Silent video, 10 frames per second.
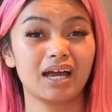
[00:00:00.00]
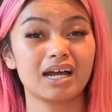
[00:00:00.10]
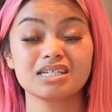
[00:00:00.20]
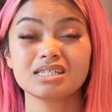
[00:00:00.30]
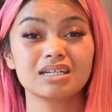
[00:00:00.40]

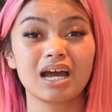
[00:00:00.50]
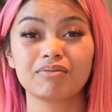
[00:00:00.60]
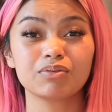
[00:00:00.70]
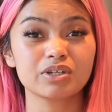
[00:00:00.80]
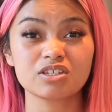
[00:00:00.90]
I just didn't
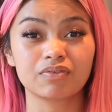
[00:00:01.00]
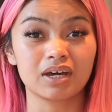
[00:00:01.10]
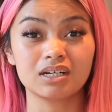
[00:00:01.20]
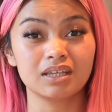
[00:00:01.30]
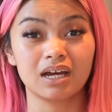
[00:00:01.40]
have a reason for
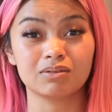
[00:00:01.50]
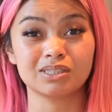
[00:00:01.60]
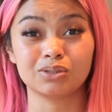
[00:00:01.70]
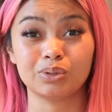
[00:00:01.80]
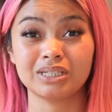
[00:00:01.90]
anything I was
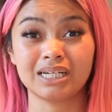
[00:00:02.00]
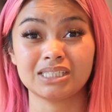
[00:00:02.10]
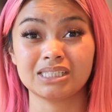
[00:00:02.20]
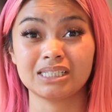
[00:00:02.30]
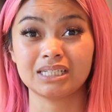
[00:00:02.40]
doing, and I
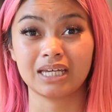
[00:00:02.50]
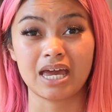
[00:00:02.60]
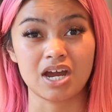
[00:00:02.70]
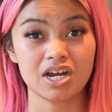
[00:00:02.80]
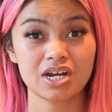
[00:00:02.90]
just didn't
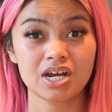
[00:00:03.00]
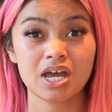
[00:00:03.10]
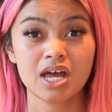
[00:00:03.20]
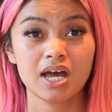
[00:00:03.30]
care.